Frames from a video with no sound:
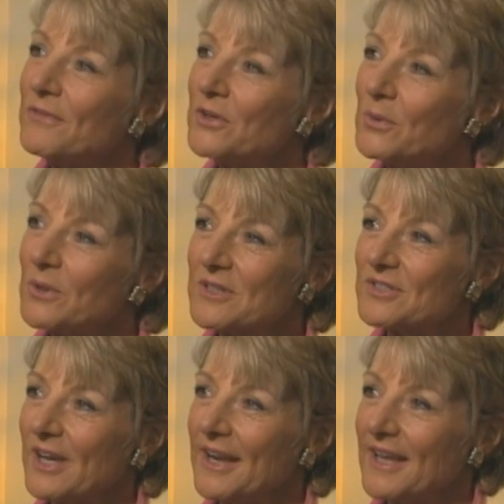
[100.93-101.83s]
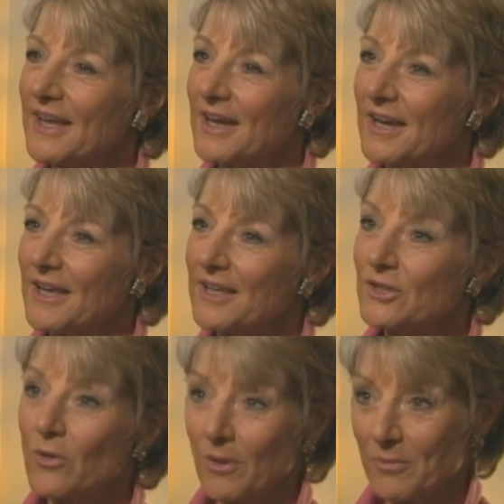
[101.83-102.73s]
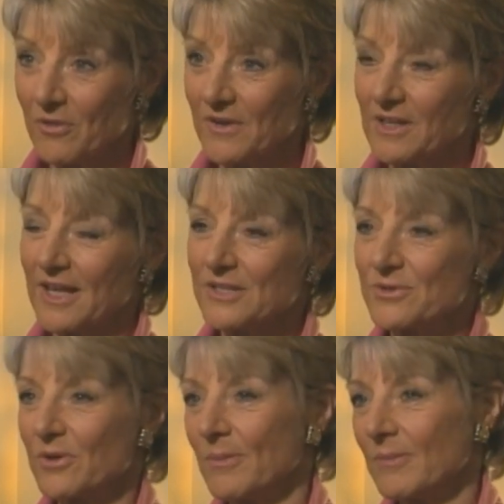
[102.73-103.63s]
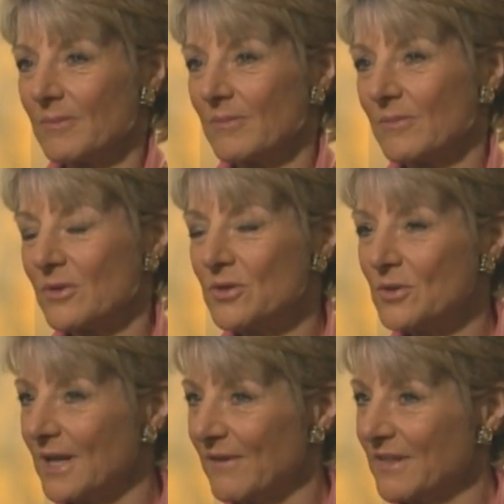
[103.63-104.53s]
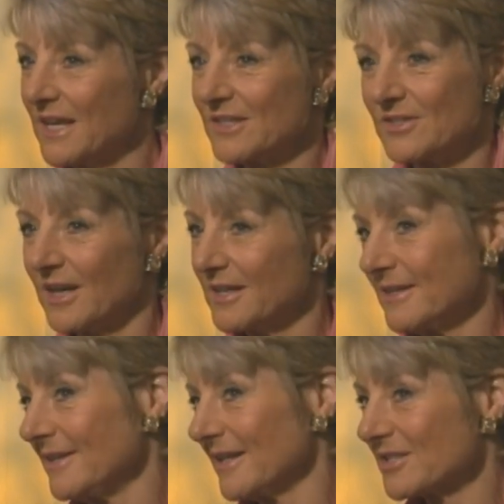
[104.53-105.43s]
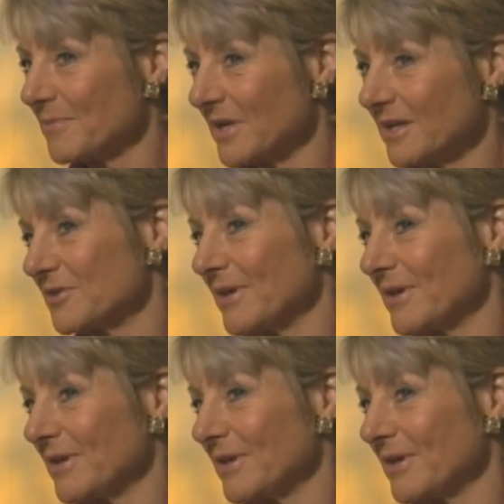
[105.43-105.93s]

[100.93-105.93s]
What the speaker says: if you were designing your perfect classroom, you'd have the kids not in a desk but on a